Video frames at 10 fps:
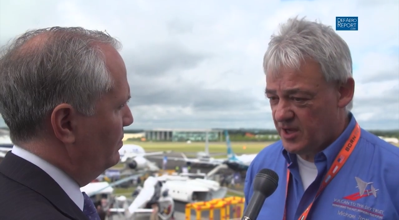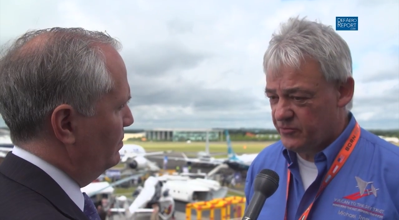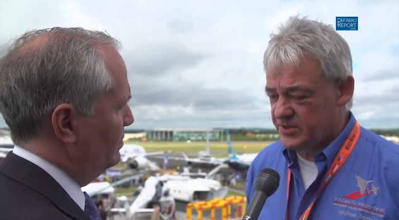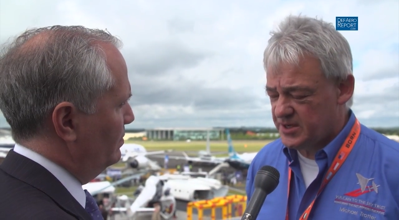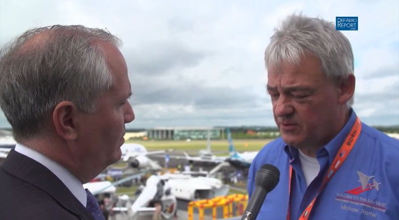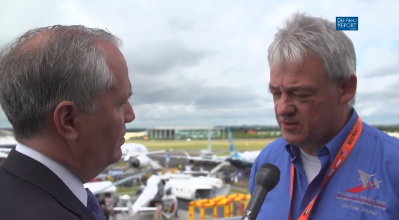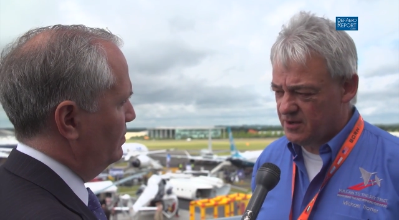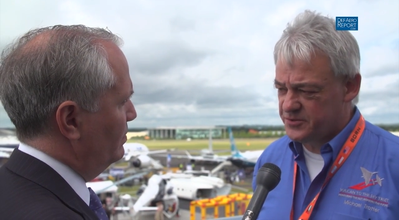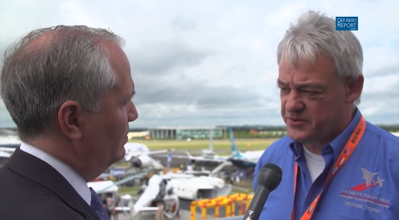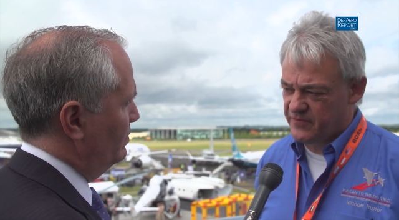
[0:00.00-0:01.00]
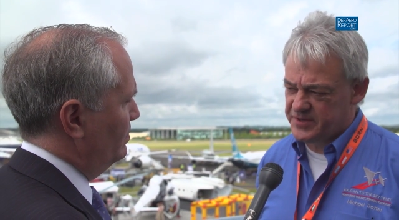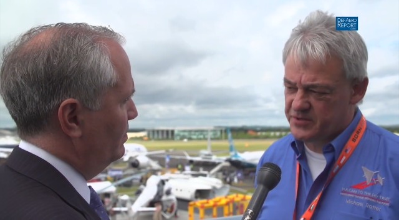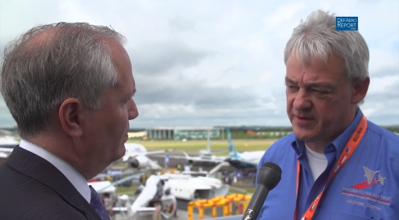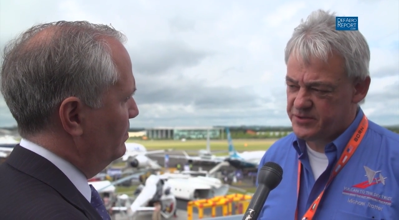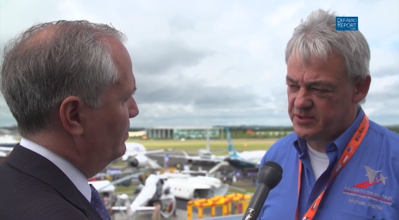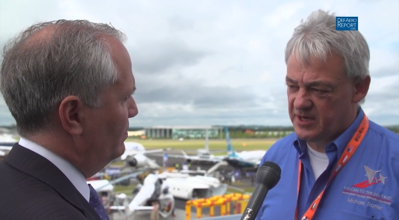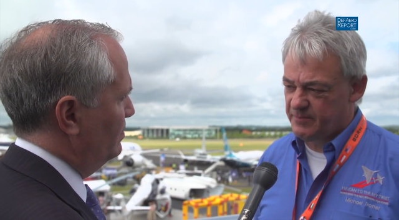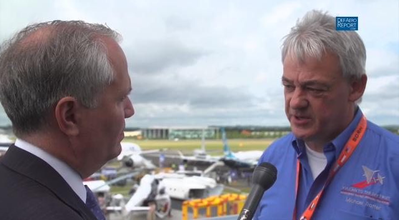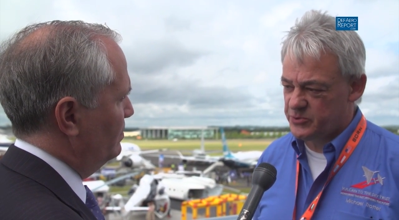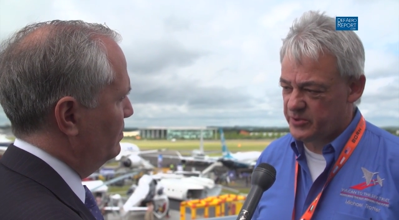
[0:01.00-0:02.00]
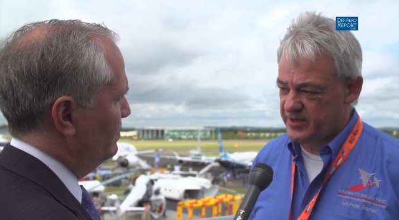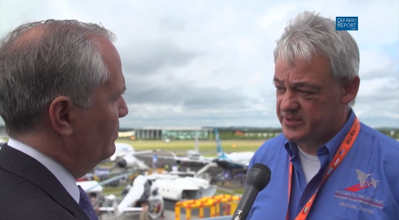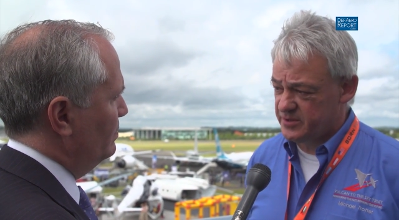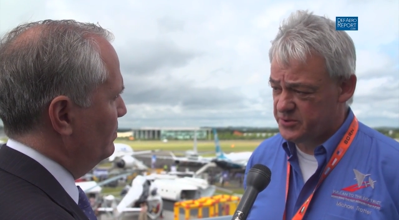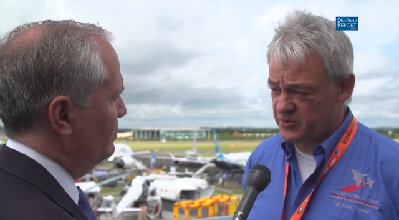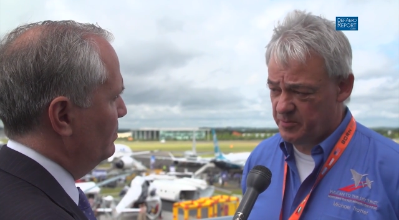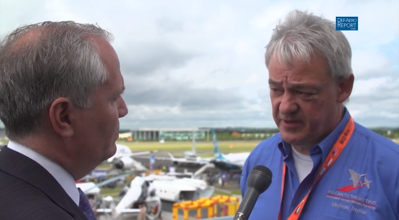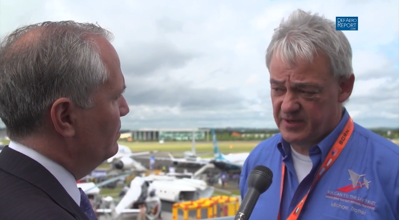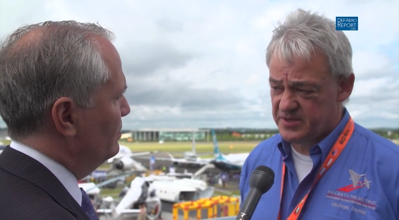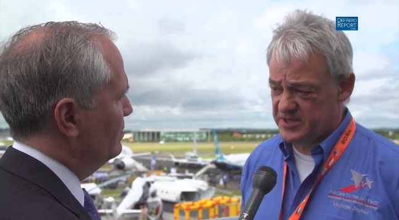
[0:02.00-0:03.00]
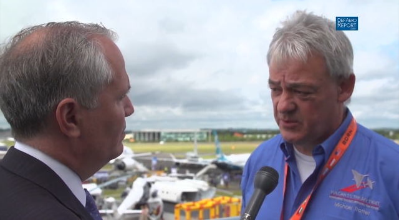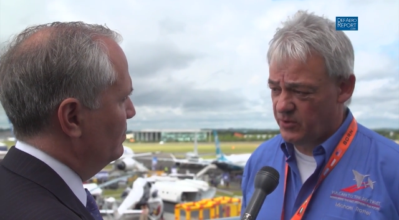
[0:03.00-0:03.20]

Speaker 1: know the total cost of restoration yet because we need to strip it and see